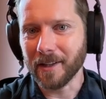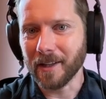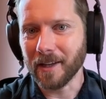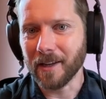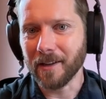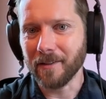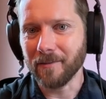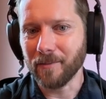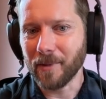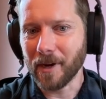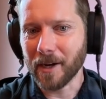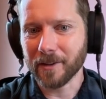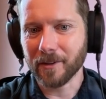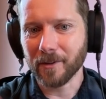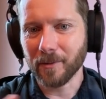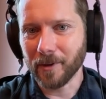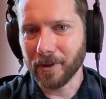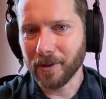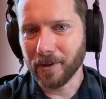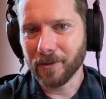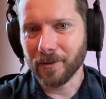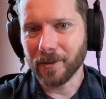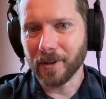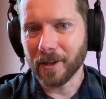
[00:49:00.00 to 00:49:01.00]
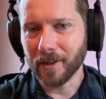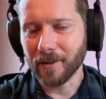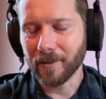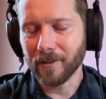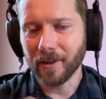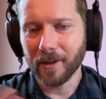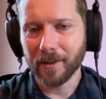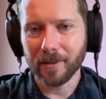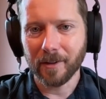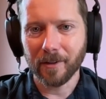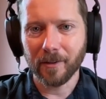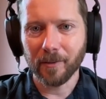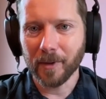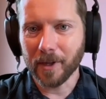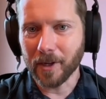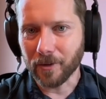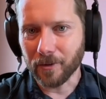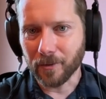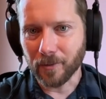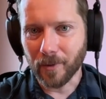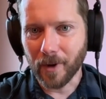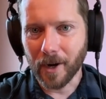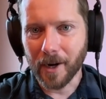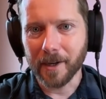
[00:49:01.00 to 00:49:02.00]
that, back to what you said, it's not, doesn't mean
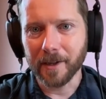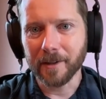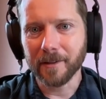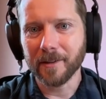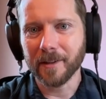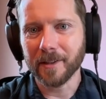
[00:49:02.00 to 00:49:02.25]
it's right.